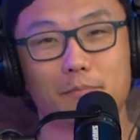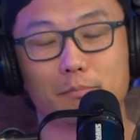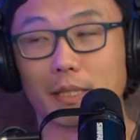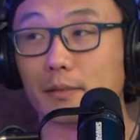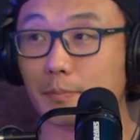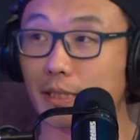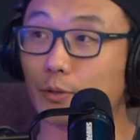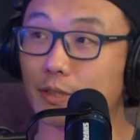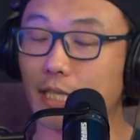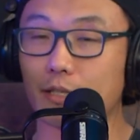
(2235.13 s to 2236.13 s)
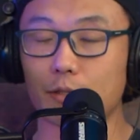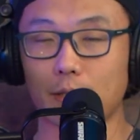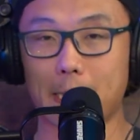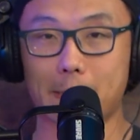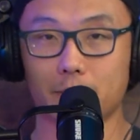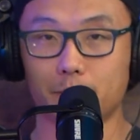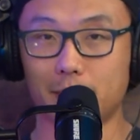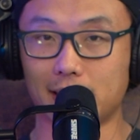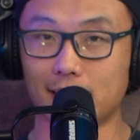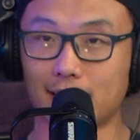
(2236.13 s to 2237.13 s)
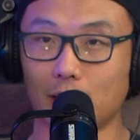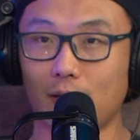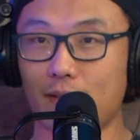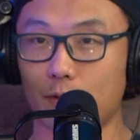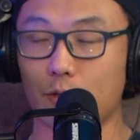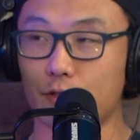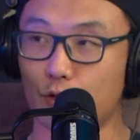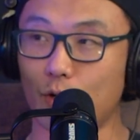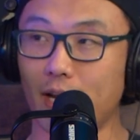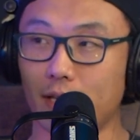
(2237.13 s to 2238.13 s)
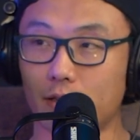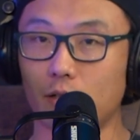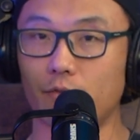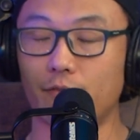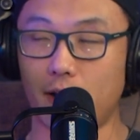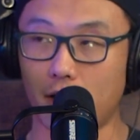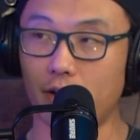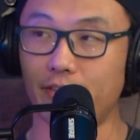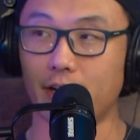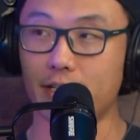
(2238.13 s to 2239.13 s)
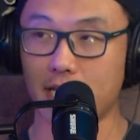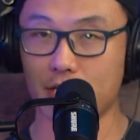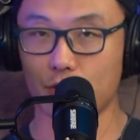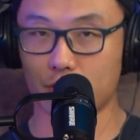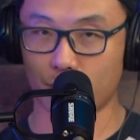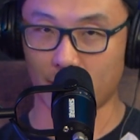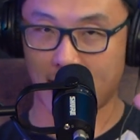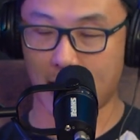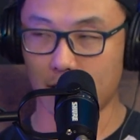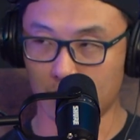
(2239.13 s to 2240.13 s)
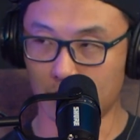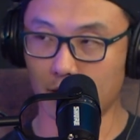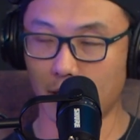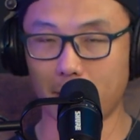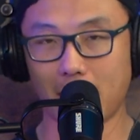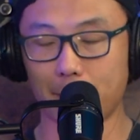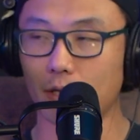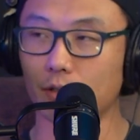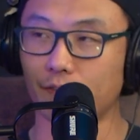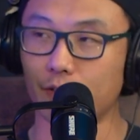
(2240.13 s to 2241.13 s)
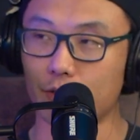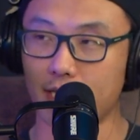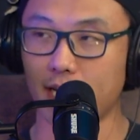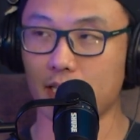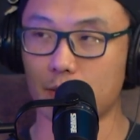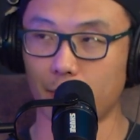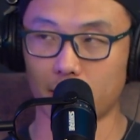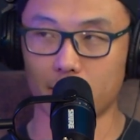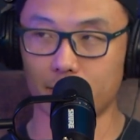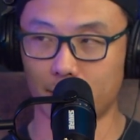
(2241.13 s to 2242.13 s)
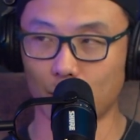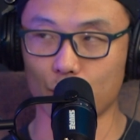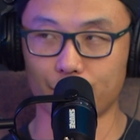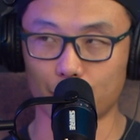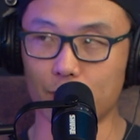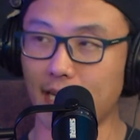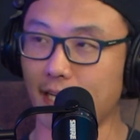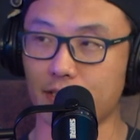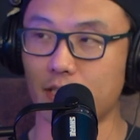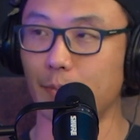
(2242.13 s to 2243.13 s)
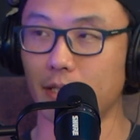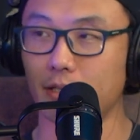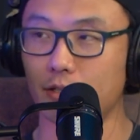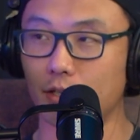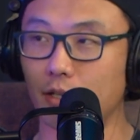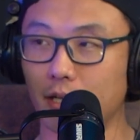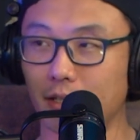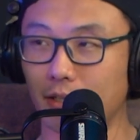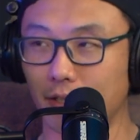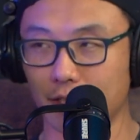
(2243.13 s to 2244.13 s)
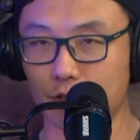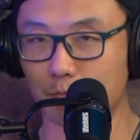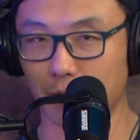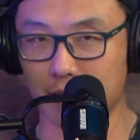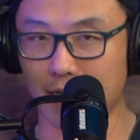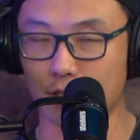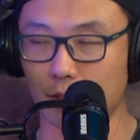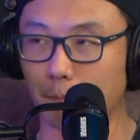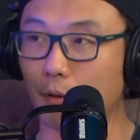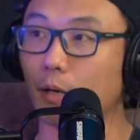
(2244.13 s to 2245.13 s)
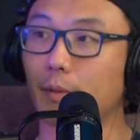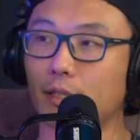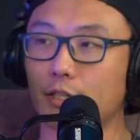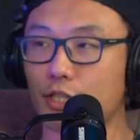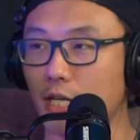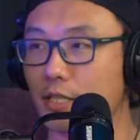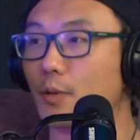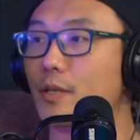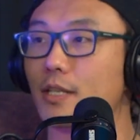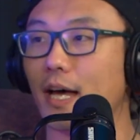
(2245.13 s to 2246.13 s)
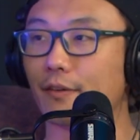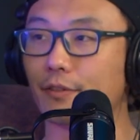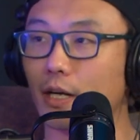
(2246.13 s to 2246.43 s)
But he was saying too, like, because they don't have the restraint, they're very, very dangerous for that. It might be only a few seconds, but those few seconds could be an eternity. It could potentially permanently change someone's life.